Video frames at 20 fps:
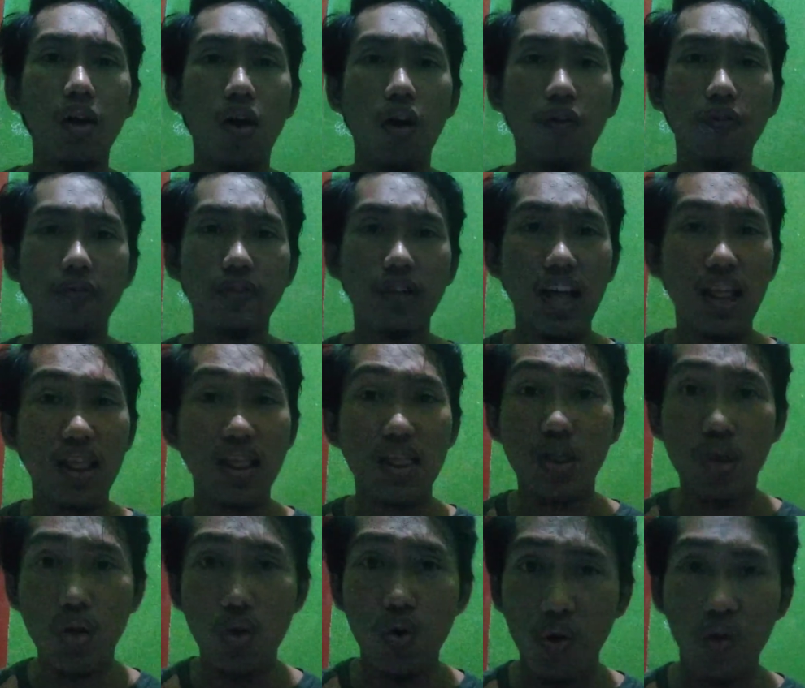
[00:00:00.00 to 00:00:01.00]
of the
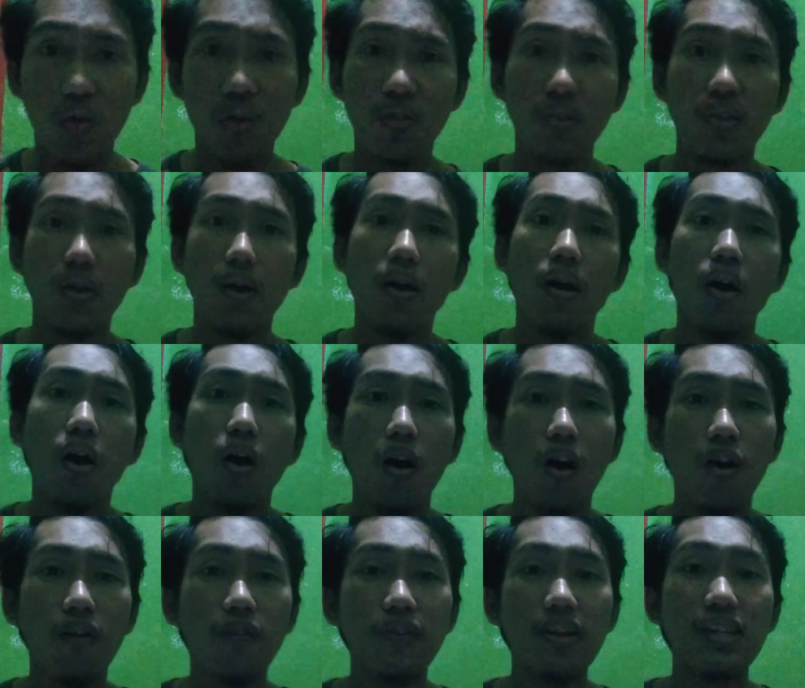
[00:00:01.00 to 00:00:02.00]
truth
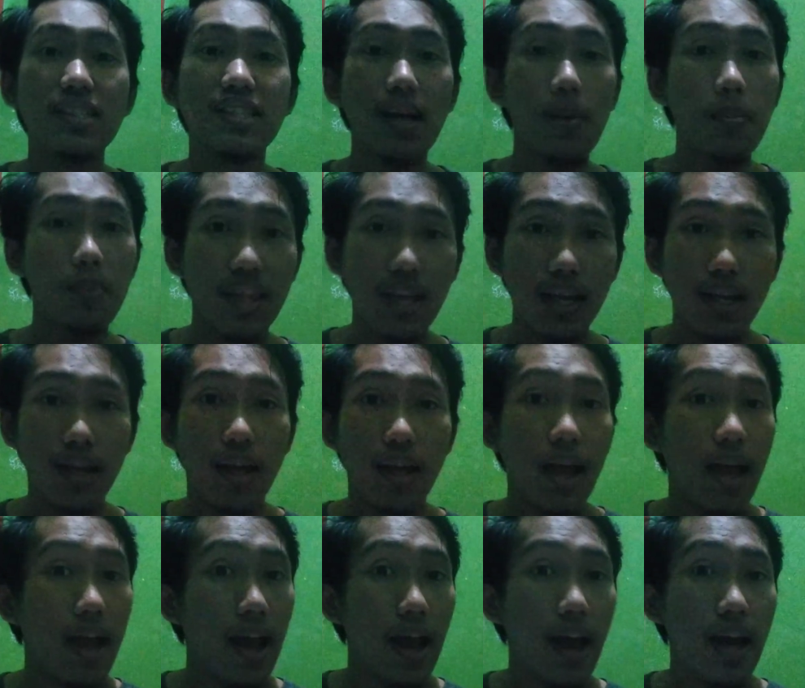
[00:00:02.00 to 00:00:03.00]
of something,
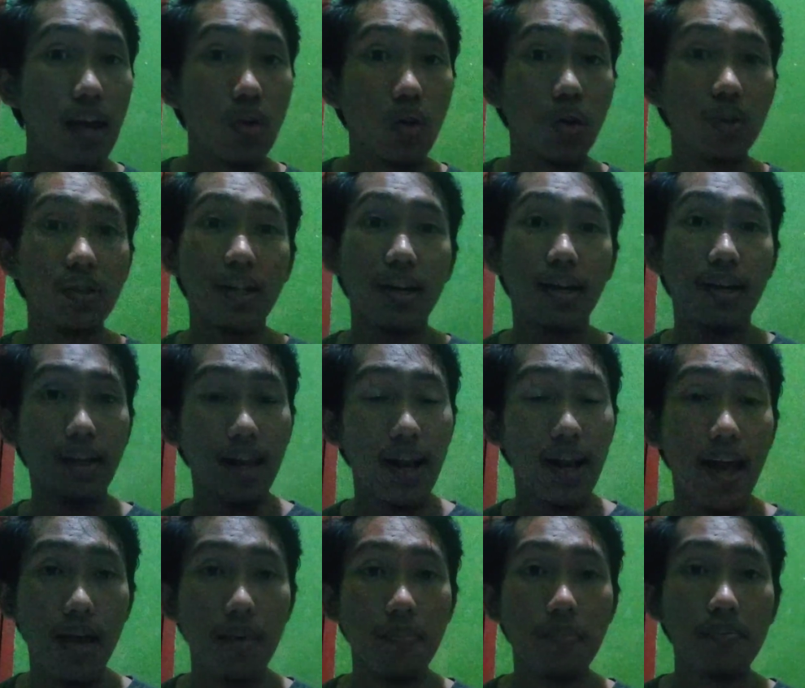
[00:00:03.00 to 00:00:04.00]
and
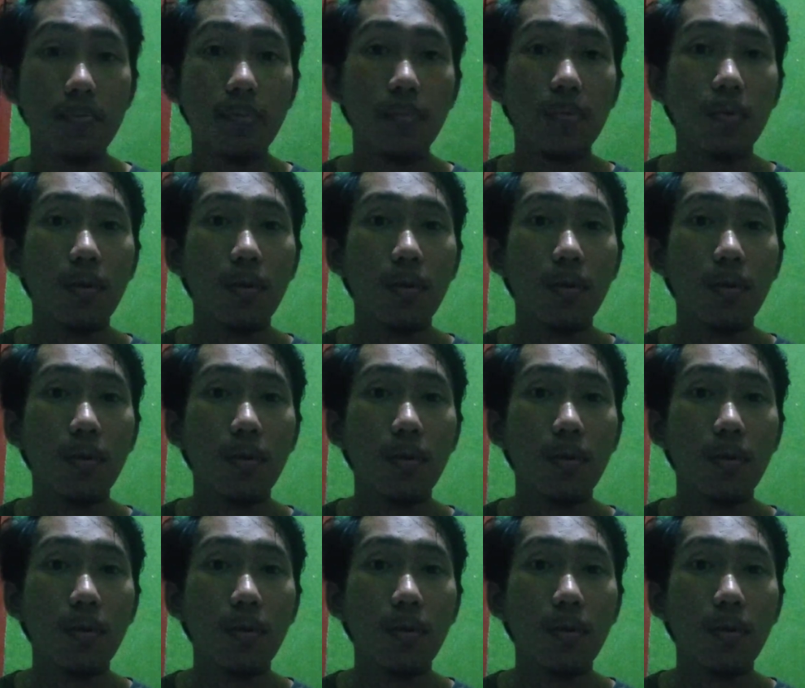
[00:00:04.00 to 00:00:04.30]
counterclaim